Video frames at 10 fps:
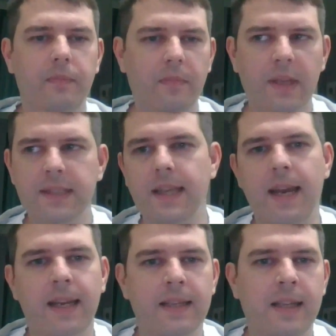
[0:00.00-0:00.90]

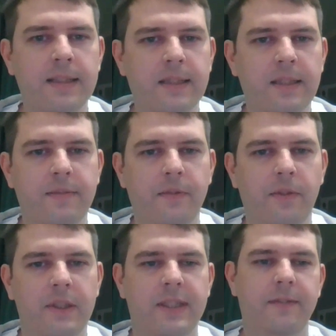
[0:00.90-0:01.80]
static analysis for
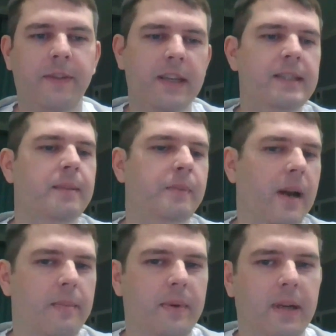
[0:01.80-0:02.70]
Sophia SIP
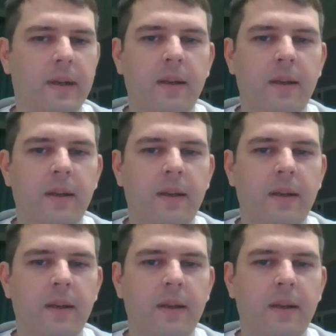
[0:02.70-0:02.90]
library.